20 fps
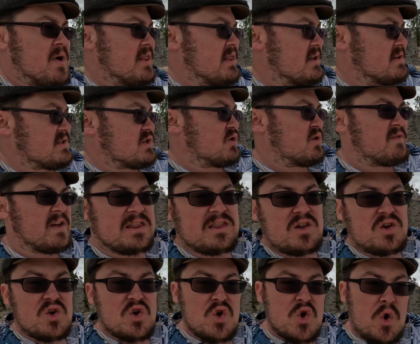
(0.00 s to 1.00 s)
on the sort of like
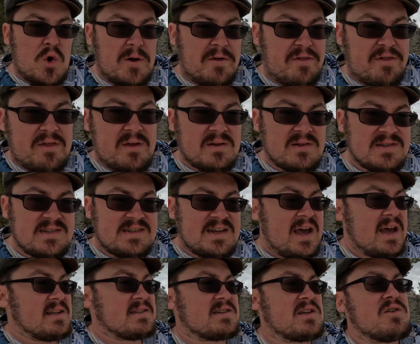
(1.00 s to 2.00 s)
the north
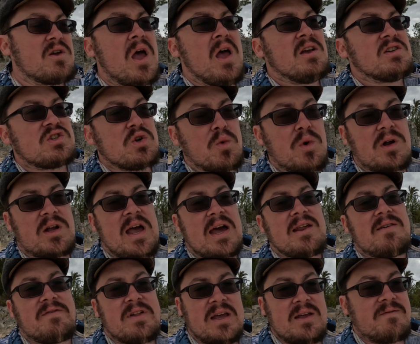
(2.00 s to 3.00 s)
side. So we're
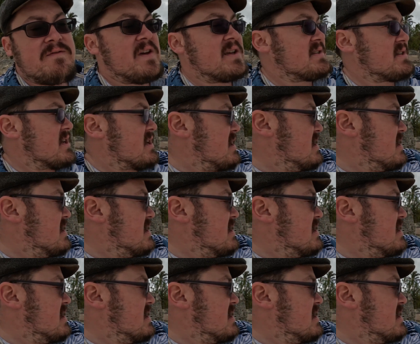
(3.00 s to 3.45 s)
kind of like facing